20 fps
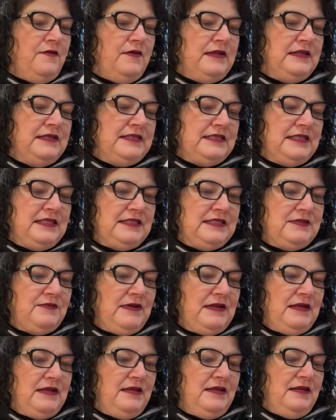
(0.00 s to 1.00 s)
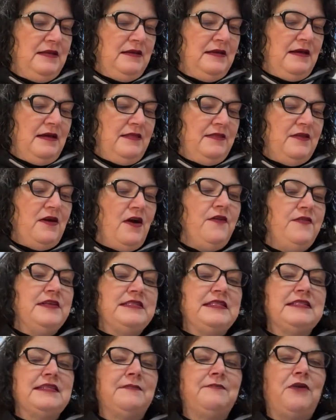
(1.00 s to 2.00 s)
Is this one? Oh,
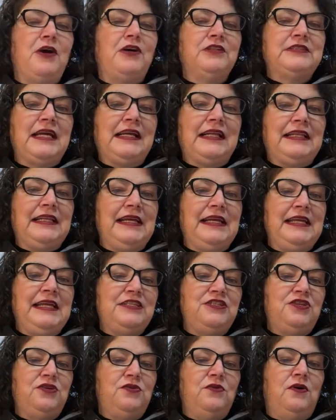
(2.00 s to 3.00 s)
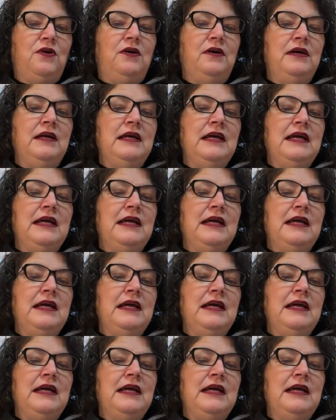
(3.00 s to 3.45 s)
this is a multi-cleaning tool.